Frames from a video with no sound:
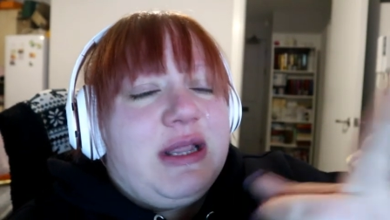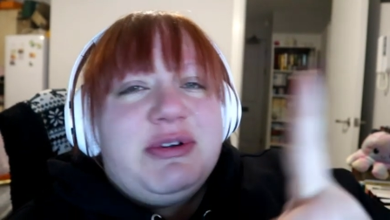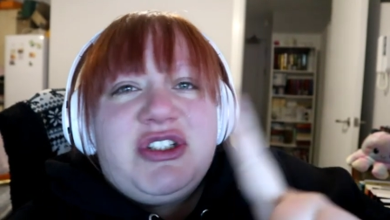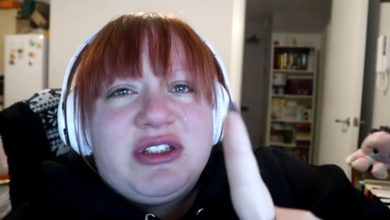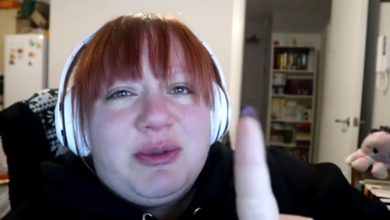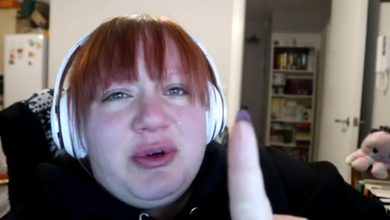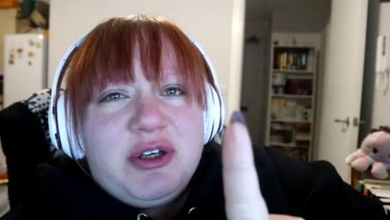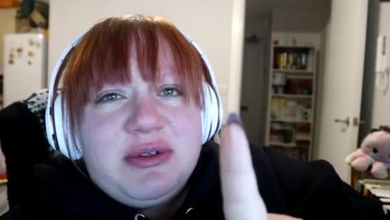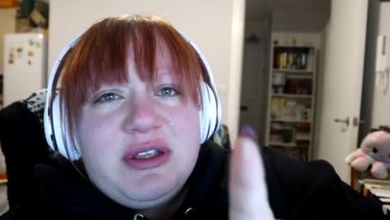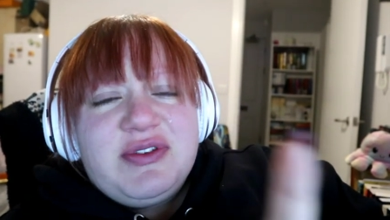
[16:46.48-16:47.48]
Let me just
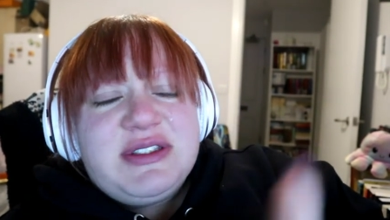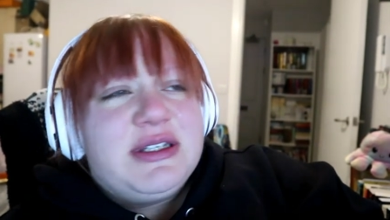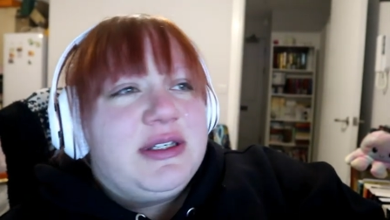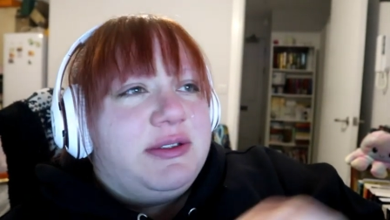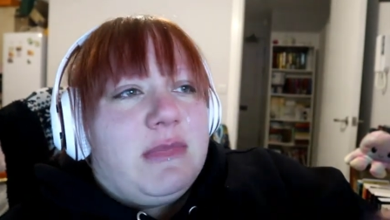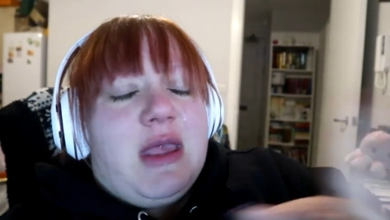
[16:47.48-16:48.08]
compose myself a second.